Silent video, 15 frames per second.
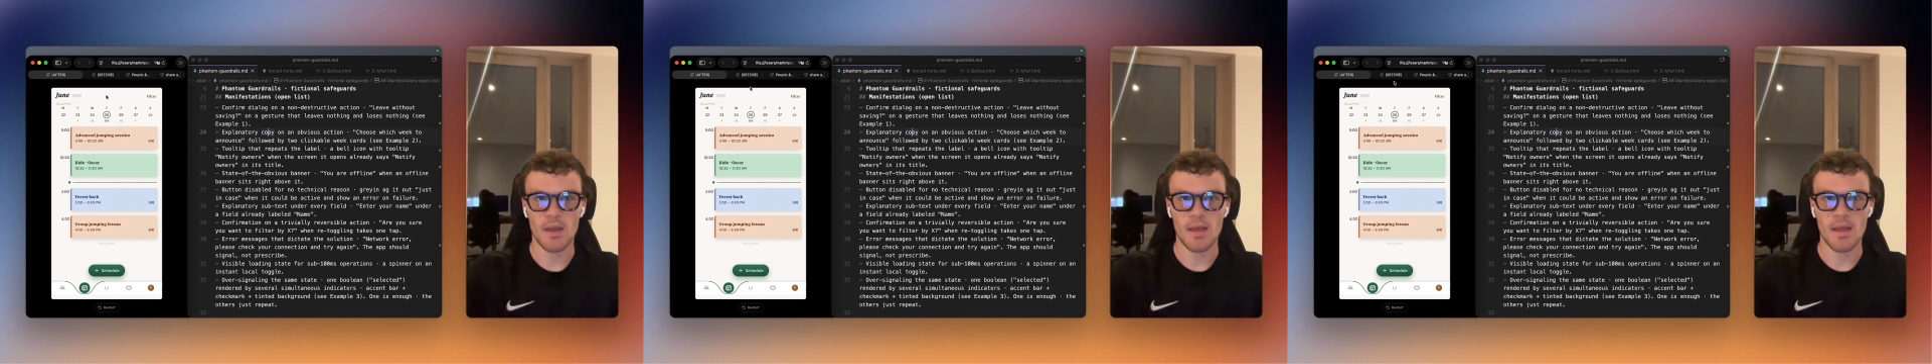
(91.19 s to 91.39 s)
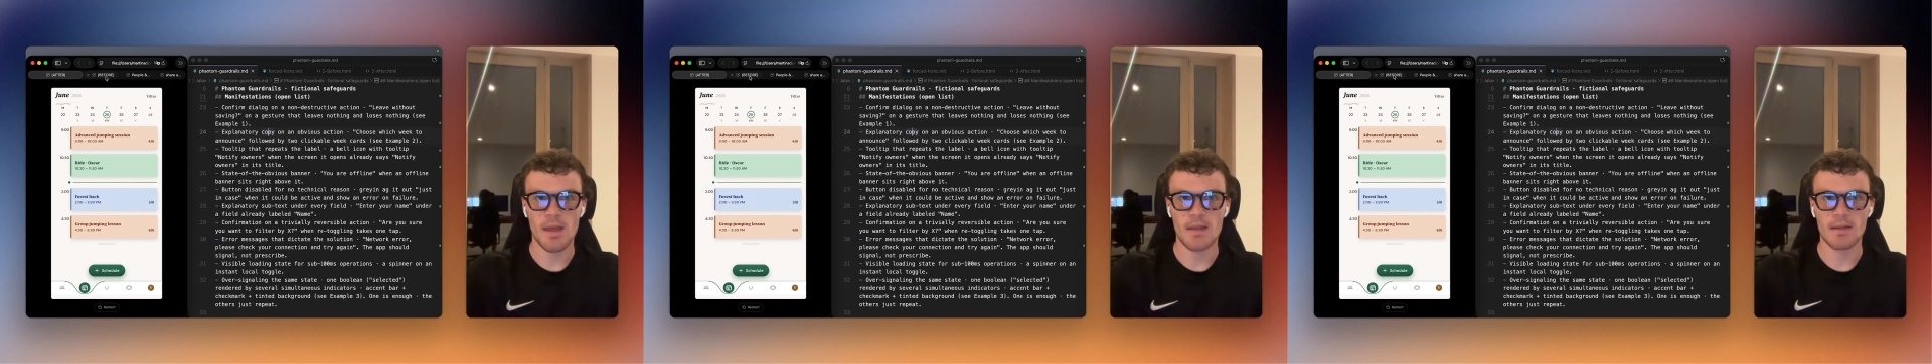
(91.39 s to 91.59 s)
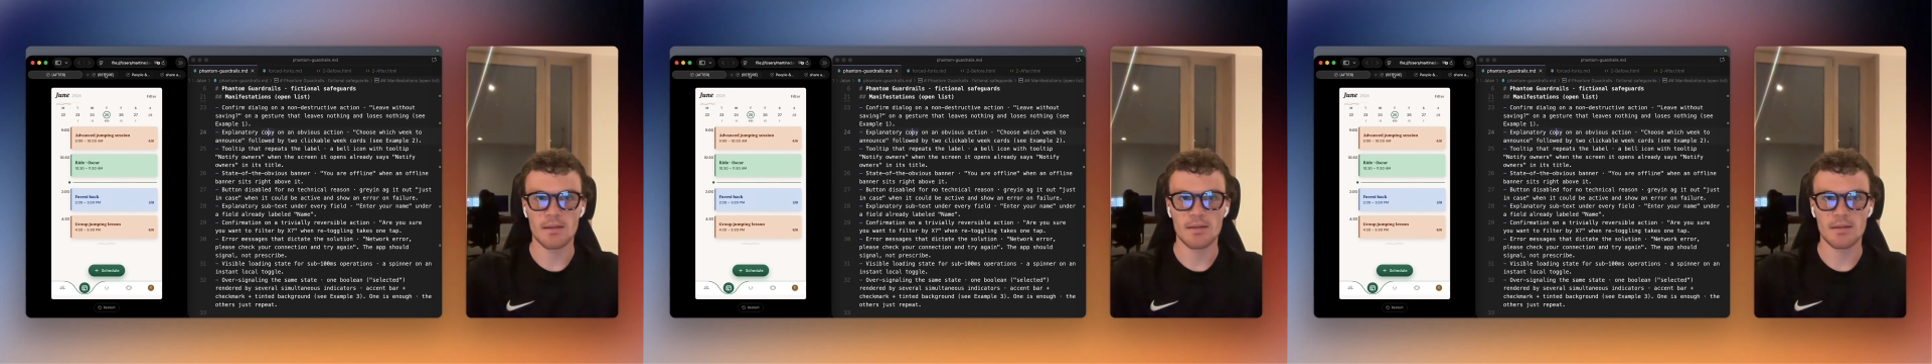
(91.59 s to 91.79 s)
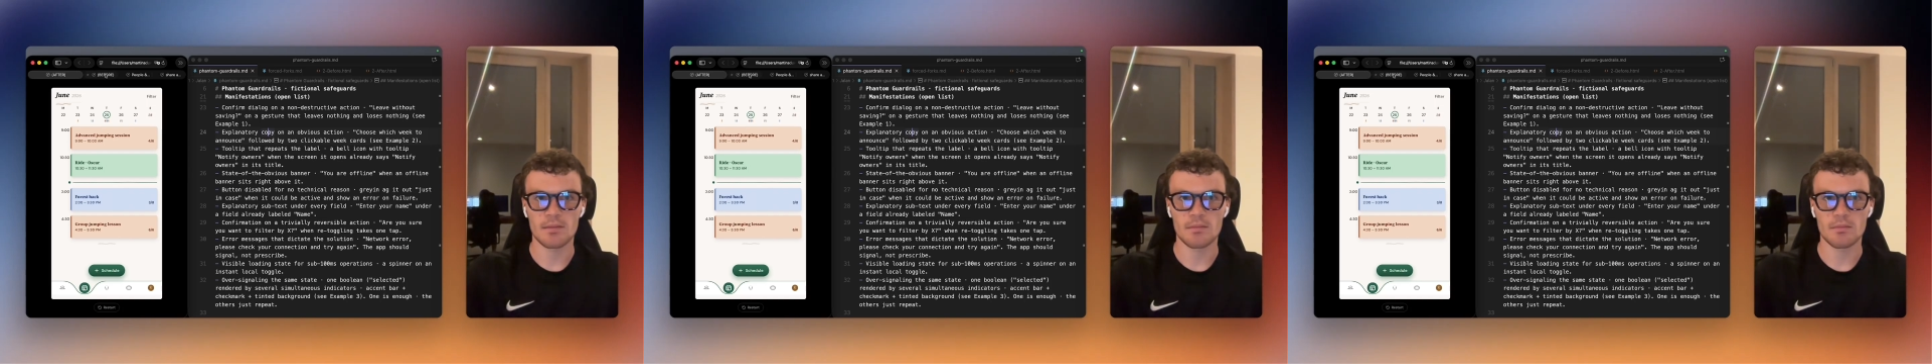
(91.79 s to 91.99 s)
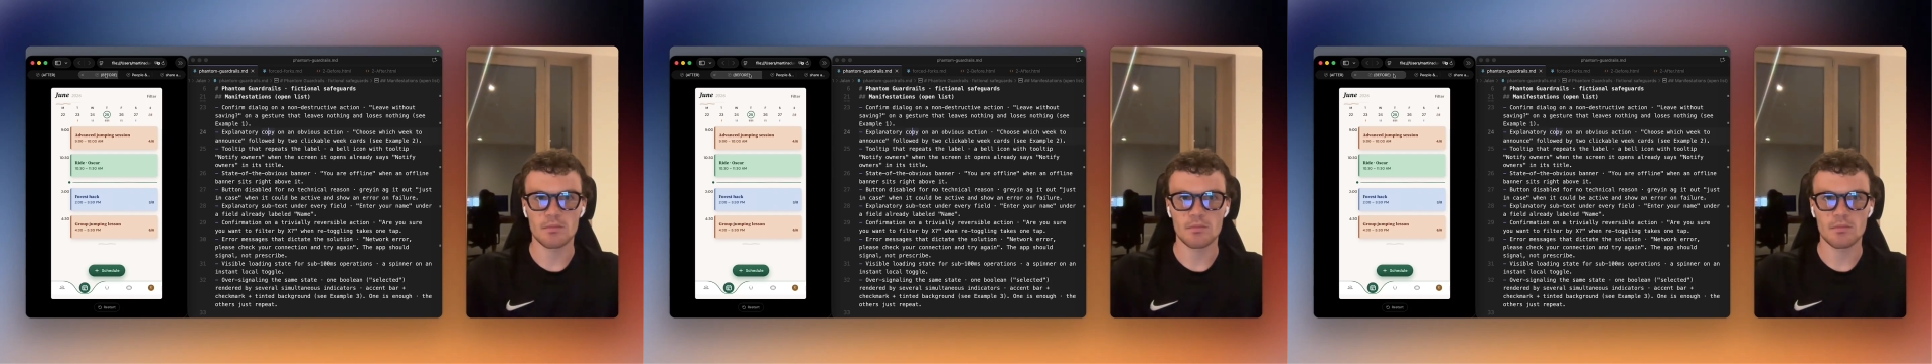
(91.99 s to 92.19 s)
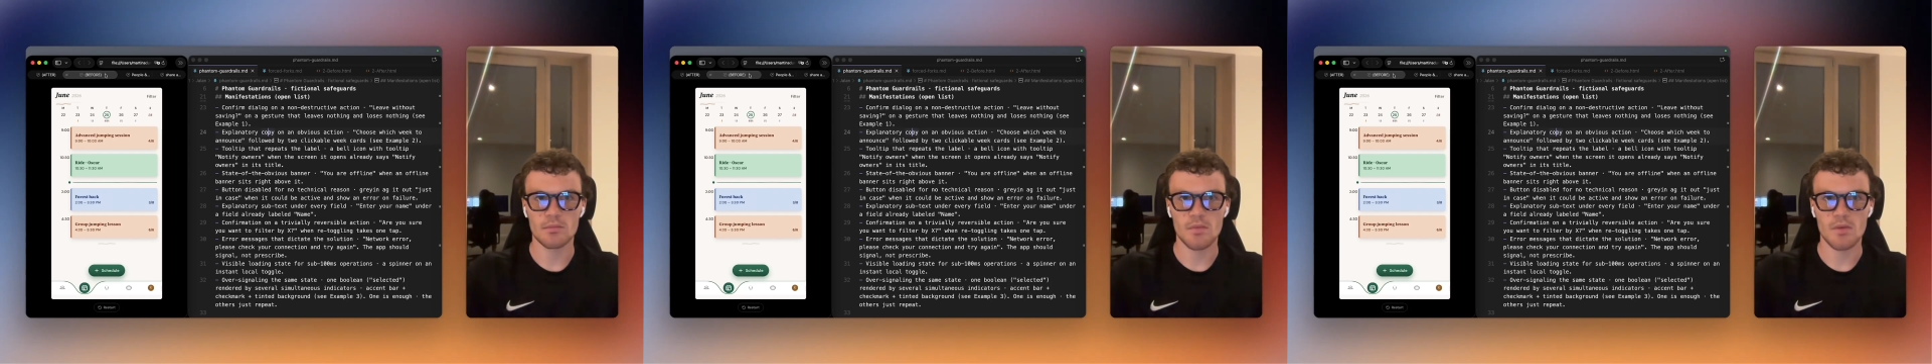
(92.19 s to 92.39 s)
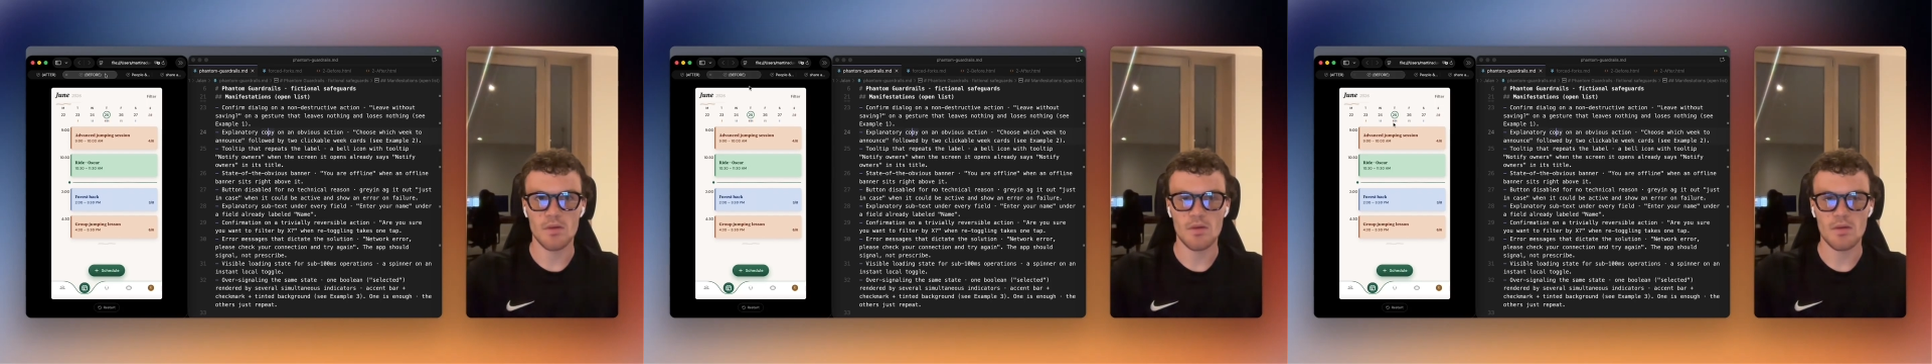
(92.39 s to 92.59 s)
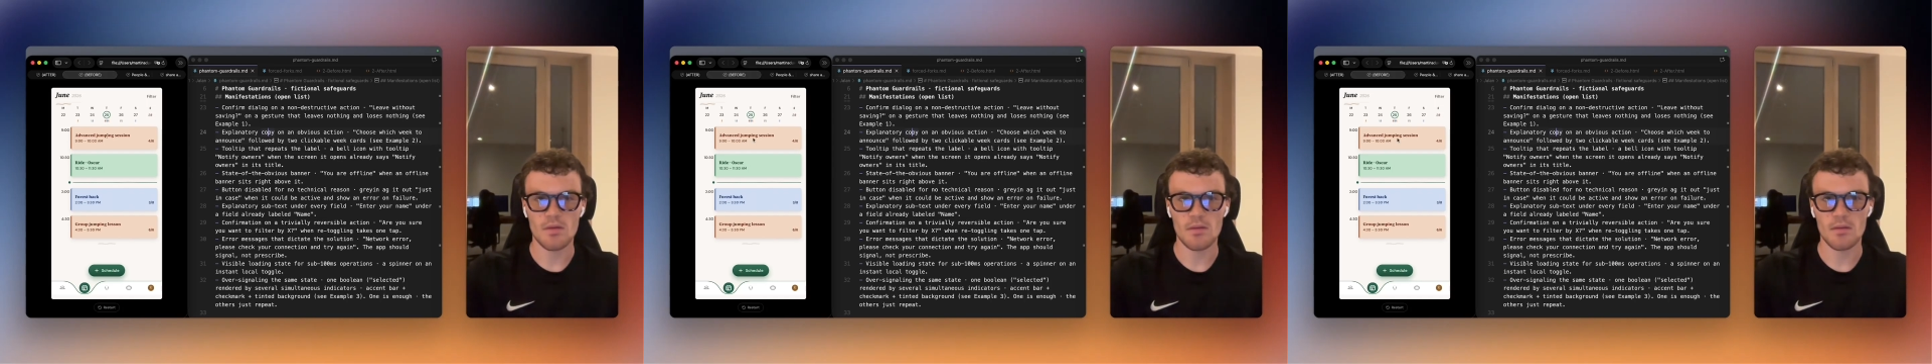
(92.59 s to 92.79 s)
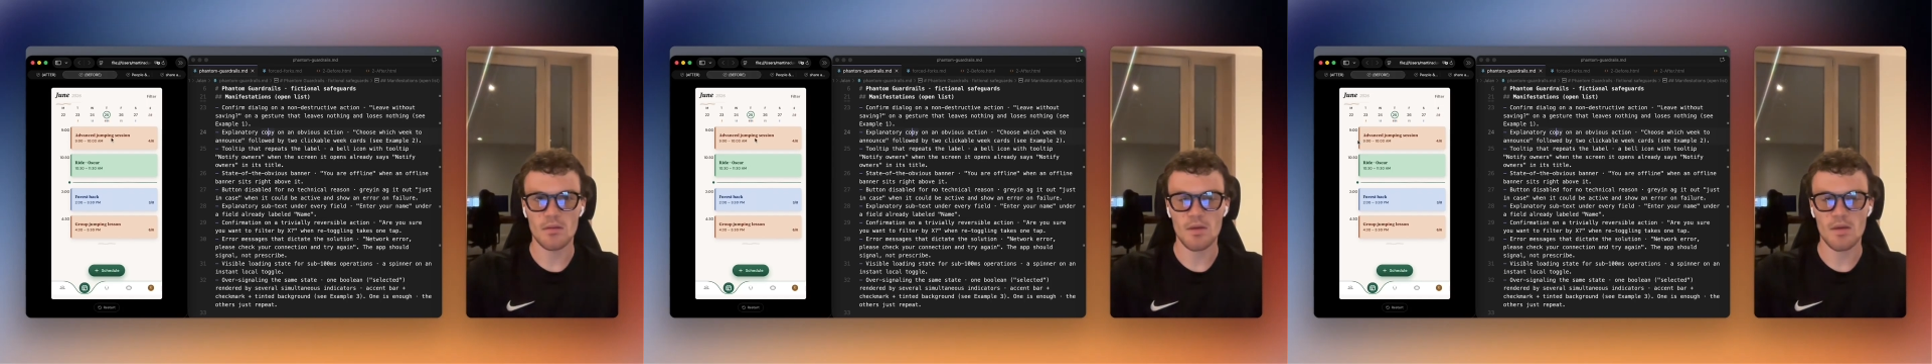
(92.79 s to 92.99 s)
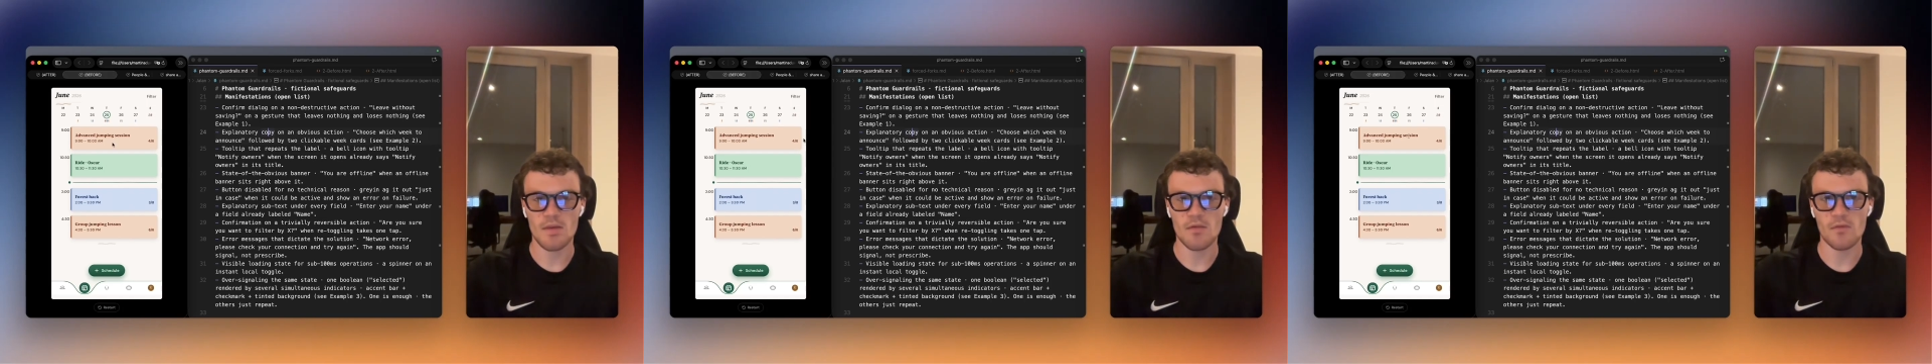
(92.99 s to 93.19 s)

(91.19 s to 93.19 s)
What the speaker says: and this is